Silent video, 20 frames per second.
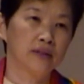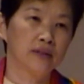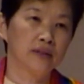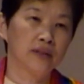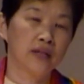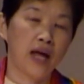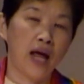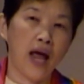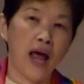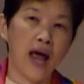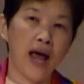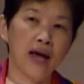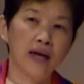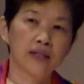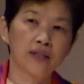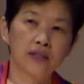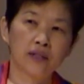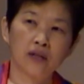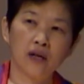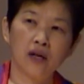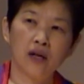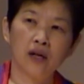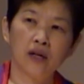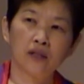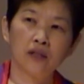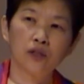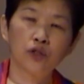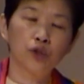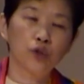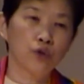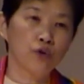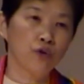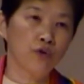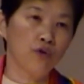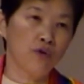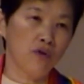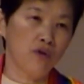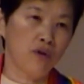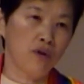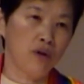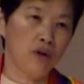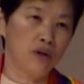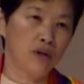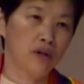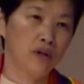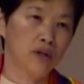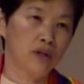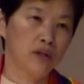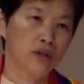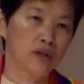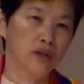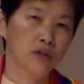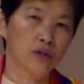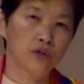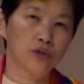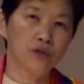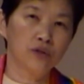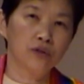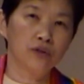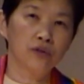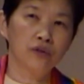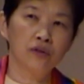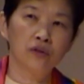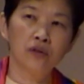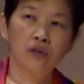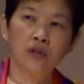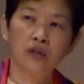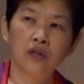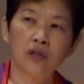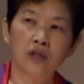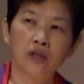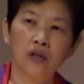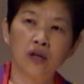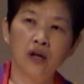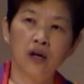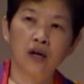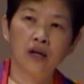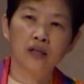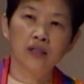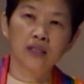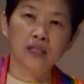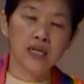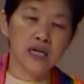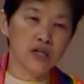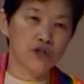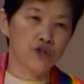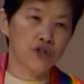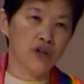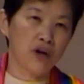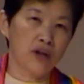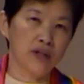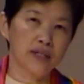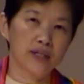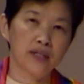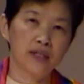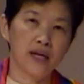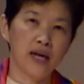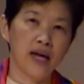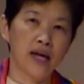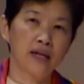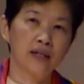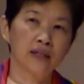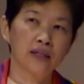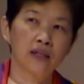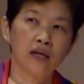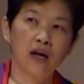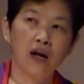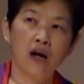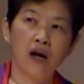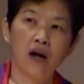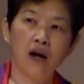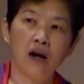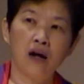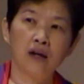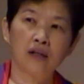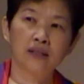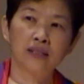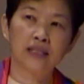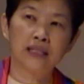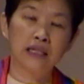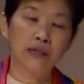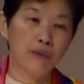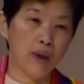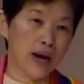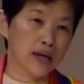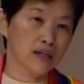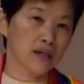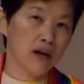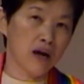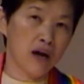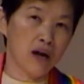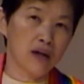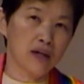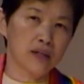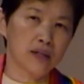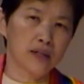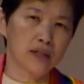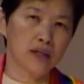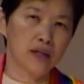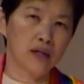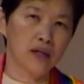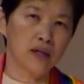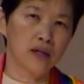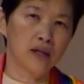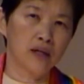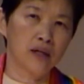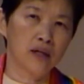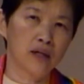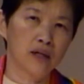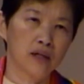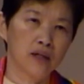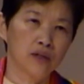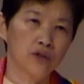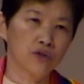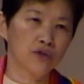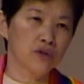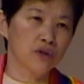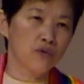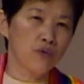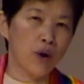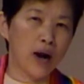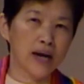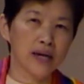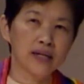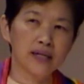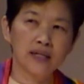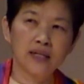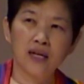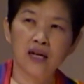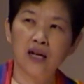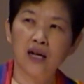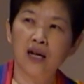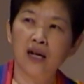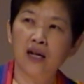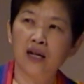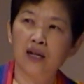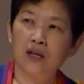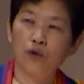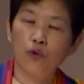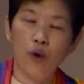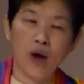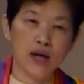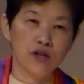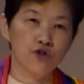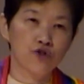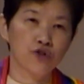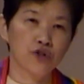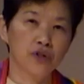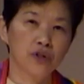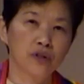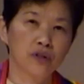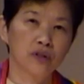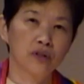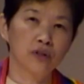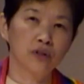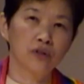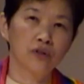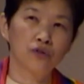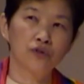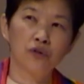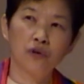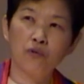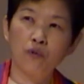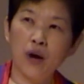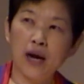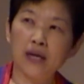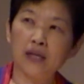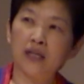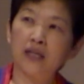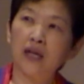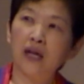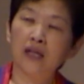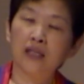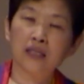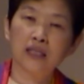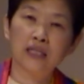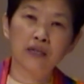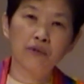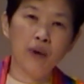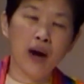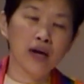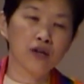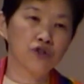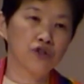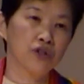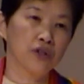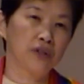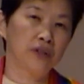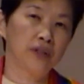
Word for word: as the tool to teach us and uh, direct us to the right question, to the right direction,